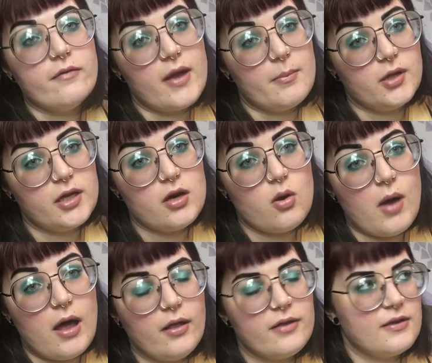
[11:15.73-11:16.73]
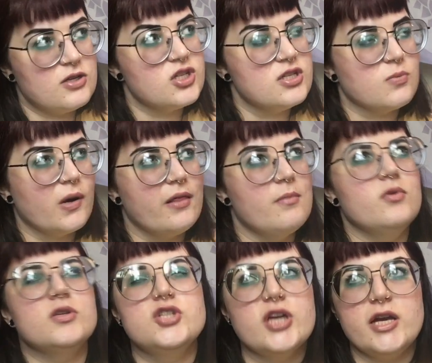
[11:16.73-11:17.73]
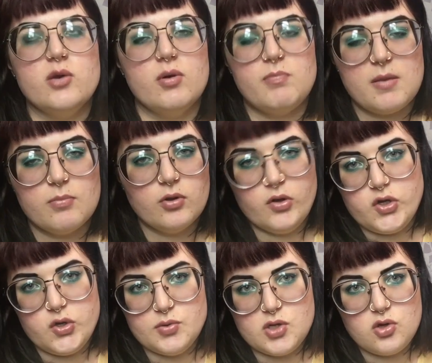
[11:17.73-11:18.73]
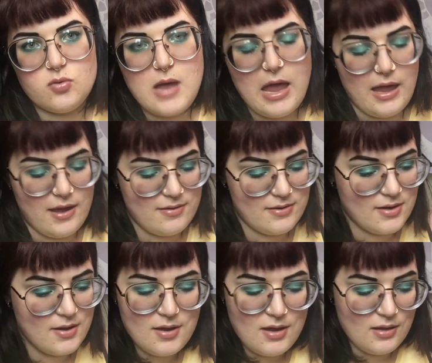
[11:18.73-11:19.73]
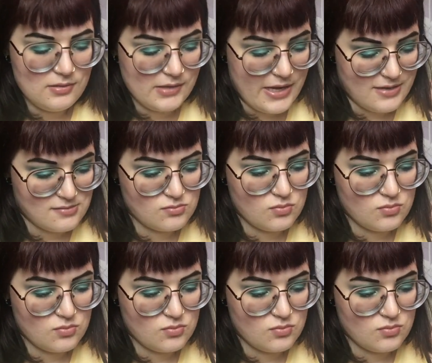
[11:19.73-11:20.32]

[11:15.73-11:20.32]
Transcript: Emily Noel. I think she's one of the most genuine people on YouTube, and like,